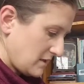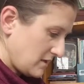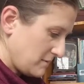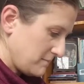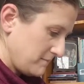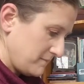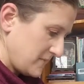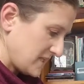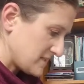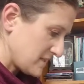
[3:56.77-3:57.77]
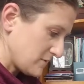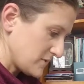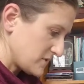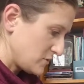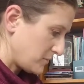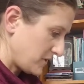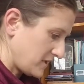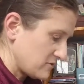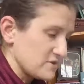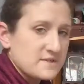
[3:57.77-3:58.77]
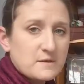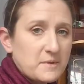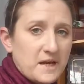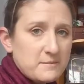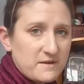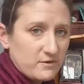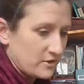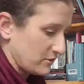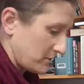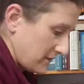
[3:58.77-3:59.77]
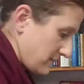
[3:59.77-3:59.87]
Um, it sounds super interesting, but I'm never going to read